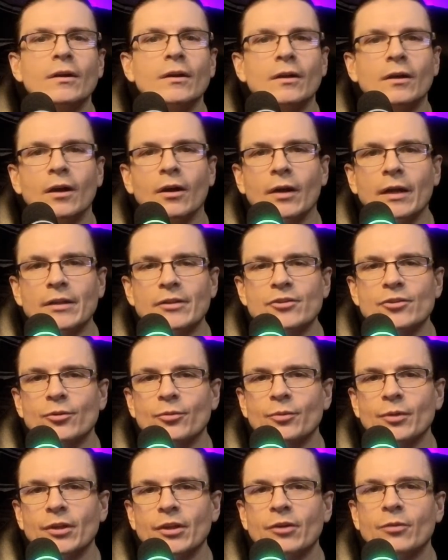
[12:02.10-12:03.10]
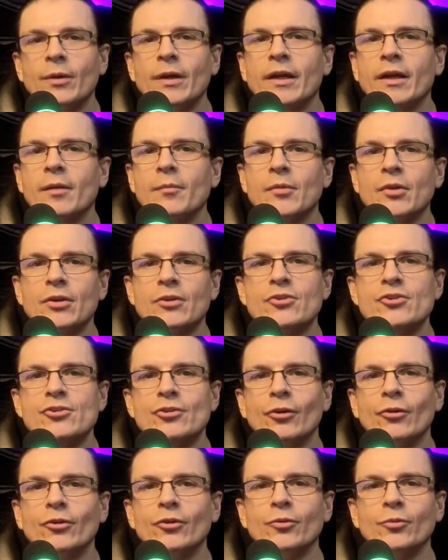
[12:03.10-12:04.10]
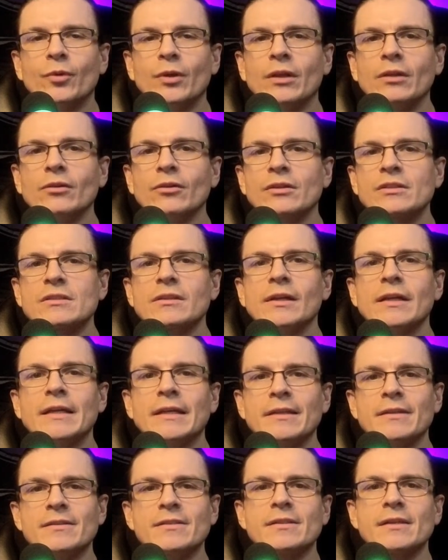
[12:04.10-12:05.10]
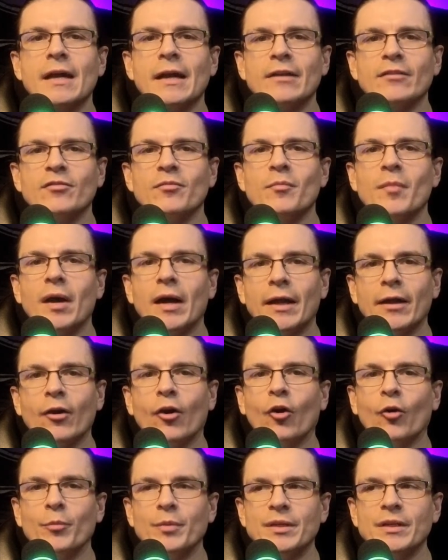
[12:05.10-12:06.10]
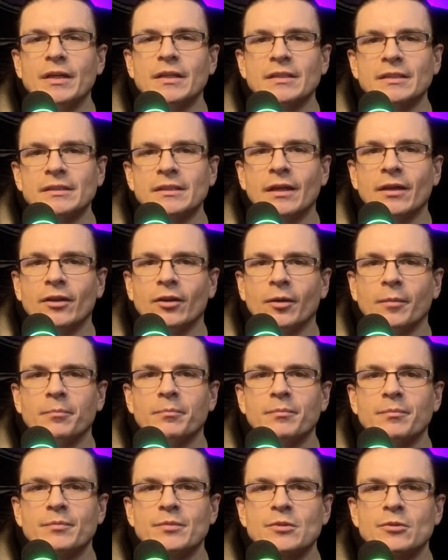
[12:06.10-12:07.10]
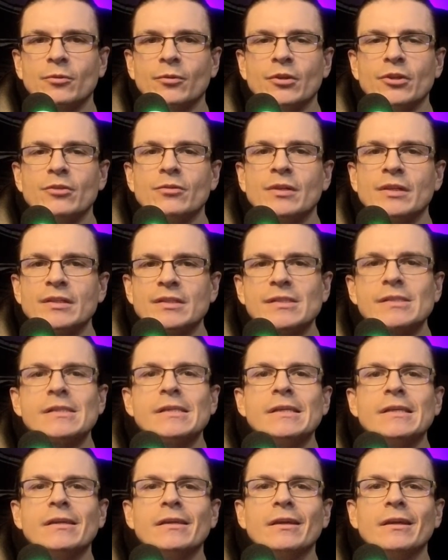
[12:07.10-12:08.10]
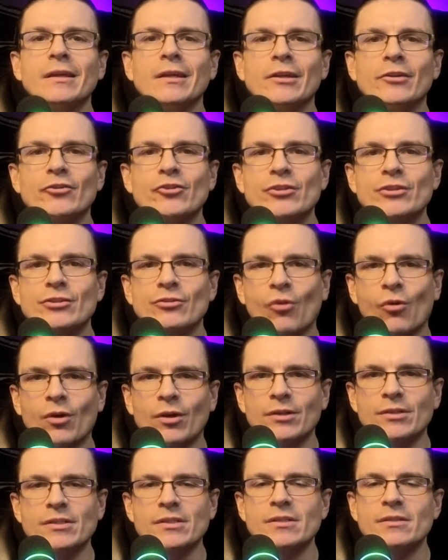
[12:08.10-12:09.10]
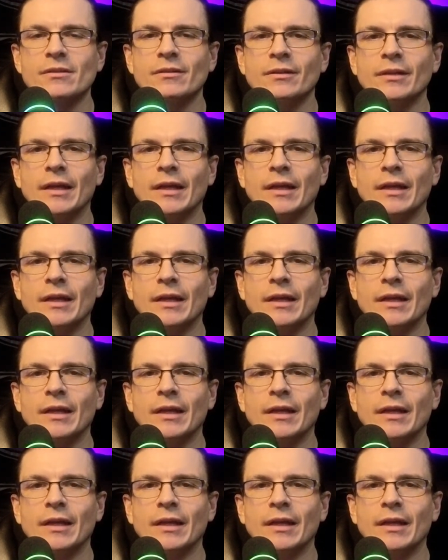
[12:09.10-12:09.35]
All right, so really quick, I'm gonna show you what it looks like inside of my OBS setup so that you can see each source.